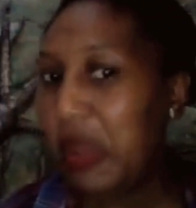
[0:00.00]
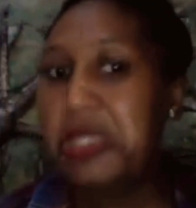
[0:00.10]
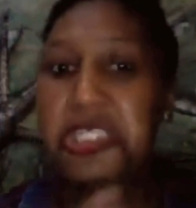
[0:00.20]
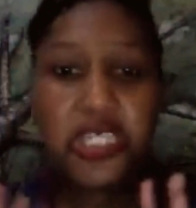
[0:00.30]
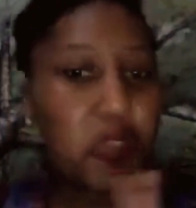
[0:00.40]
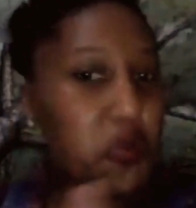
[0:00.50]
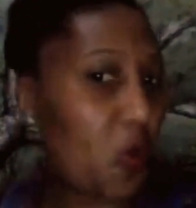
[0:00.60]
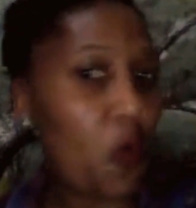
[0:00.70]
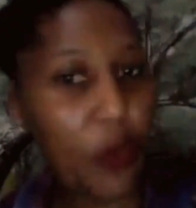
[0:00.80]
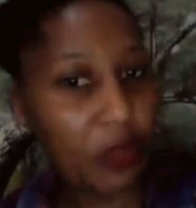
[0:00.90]
just go
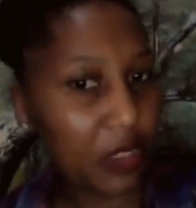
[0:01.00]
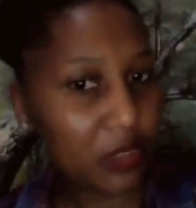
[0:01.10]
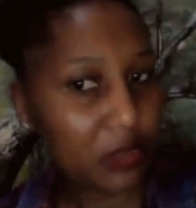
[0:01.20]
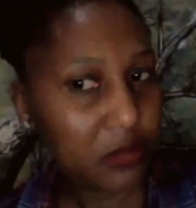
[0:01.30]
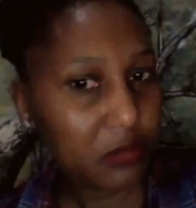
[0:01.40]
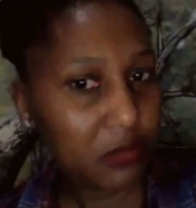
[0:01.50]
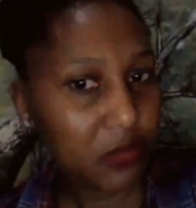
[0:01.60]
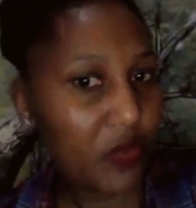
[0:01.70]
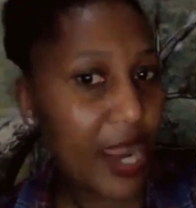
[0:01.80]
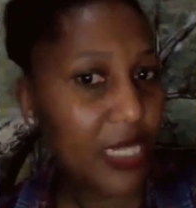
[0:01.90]
with it,
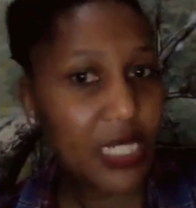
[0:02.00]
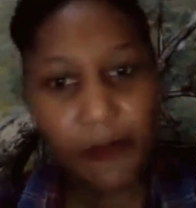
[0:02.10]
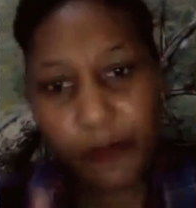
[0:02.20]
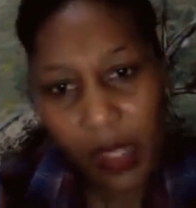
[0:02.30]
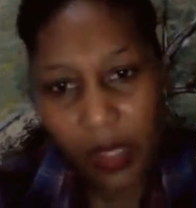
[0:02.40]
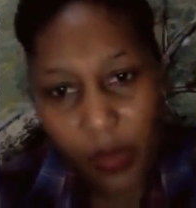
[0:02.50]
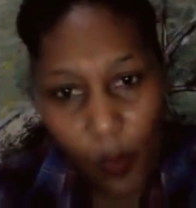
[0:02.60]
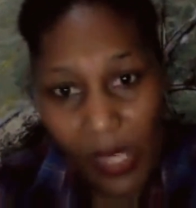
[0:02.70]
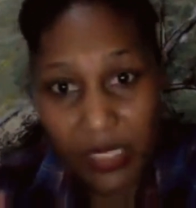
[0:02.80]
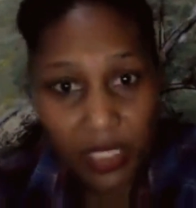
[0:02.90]
right? Keep the
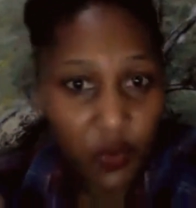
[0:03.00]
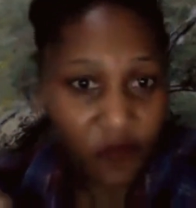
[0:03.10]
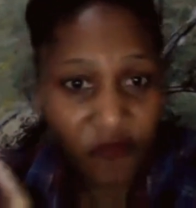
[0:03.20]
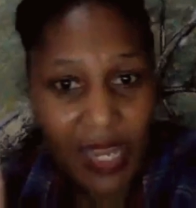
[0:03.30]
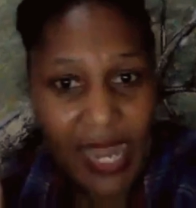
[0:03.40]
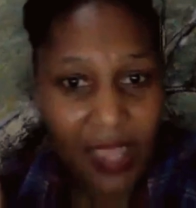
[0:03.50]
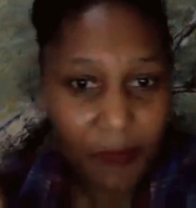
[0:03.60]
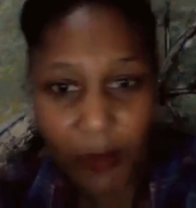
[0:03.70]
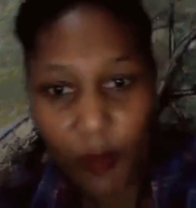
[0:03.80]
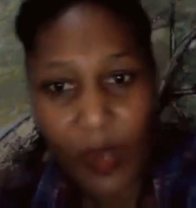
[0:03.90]
ones that you feel like
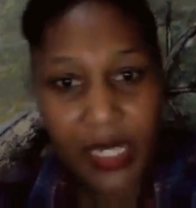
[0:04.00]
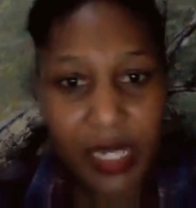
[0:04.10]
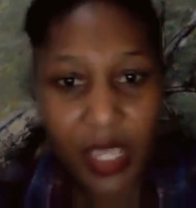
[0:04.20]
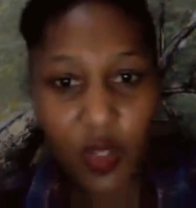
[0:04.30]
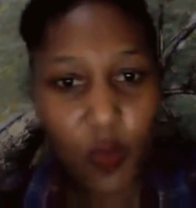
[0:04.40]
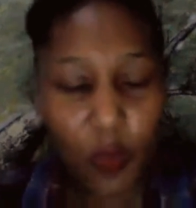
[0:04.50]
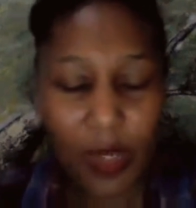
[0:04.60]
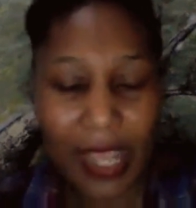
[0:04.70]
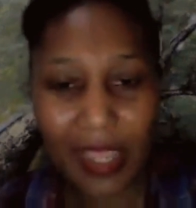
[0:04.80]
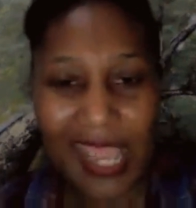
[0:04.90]
maybe one day you,
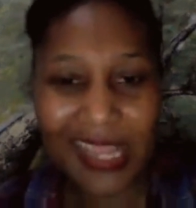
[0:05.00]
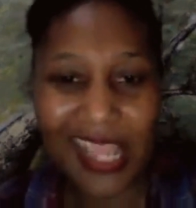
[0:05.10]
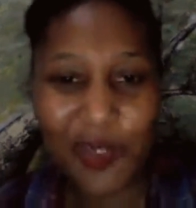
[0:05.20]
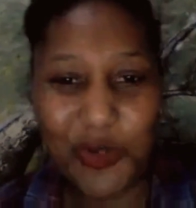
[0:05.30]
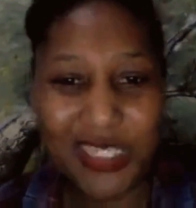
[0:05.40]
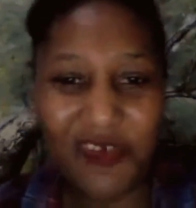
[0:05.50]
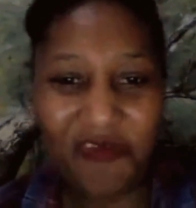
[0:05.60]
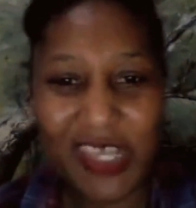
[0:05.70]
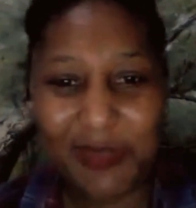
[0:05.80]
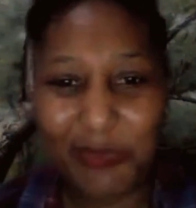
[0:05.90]
like at their
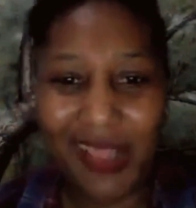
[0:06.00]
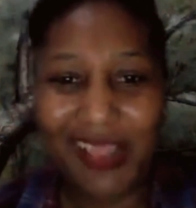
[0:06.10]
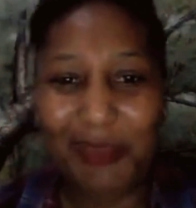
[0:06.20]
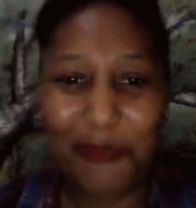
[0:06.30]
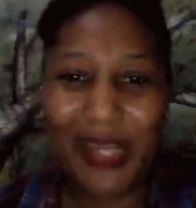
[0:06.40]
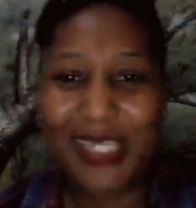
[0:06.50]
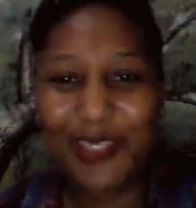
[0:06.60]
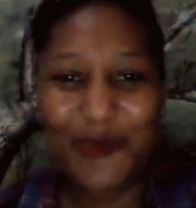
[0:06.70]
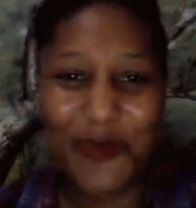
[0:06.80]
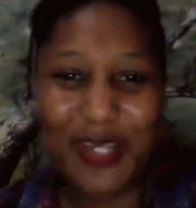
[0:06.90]
21st birthday party, you
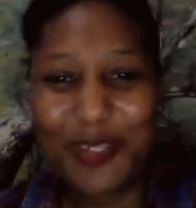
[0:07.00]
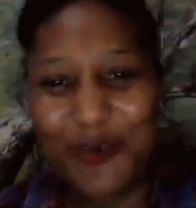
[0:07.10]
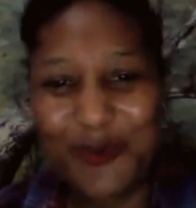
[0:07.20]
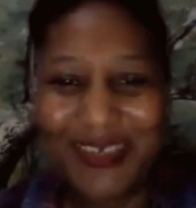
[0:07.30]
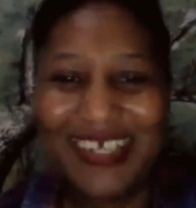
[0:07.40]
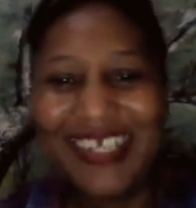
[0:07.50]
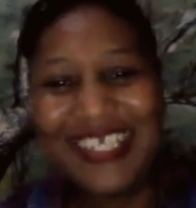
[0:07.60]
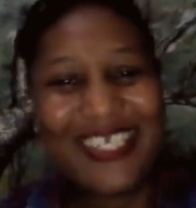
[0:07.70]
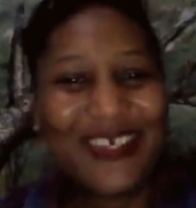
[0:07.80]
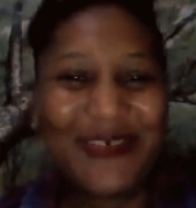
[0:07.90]
want to
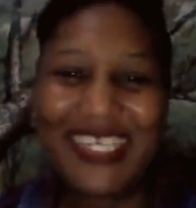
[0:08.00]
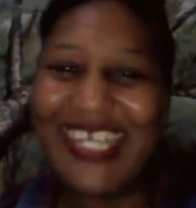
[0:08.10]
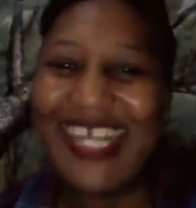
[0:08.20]
show it.